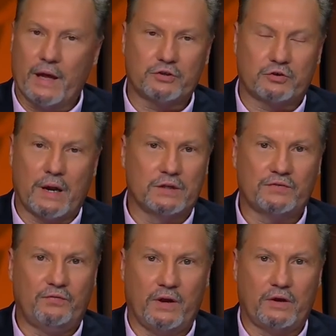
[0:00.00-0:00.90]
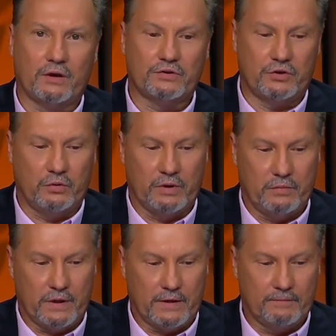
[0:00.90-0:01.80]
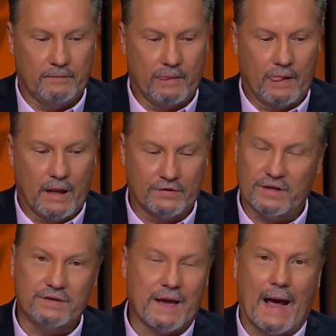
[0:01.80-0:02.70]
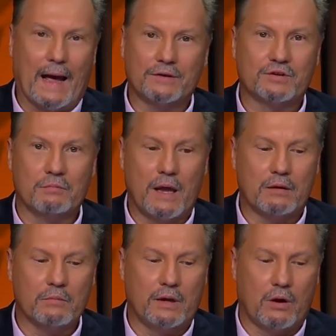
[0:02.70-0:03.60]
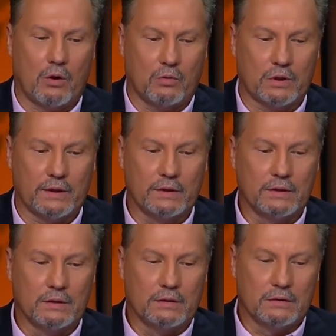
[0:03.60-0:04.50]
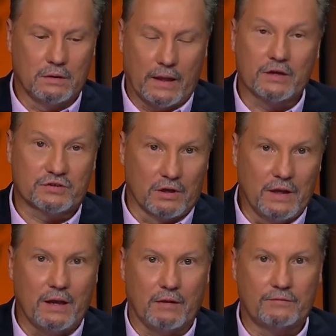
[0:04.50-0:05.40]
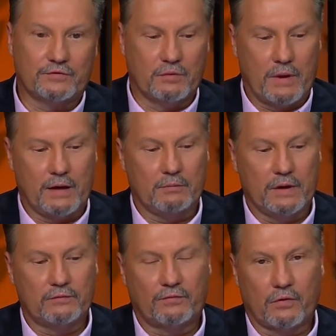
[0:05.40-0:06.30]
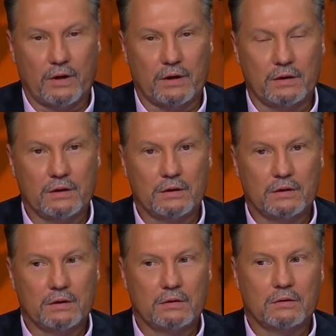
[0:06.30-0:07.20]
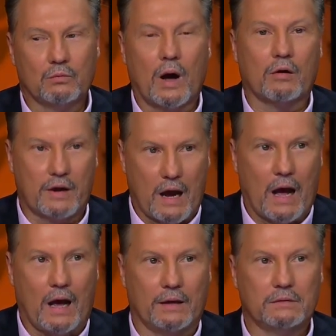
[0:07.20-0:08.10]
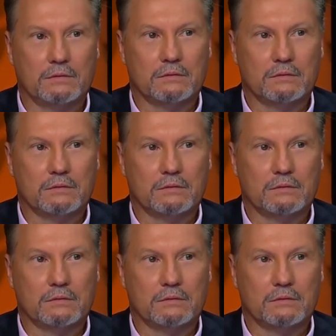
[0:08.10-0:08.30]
that transfigures you and me. As he died to make men holy, let us live to make men free, while God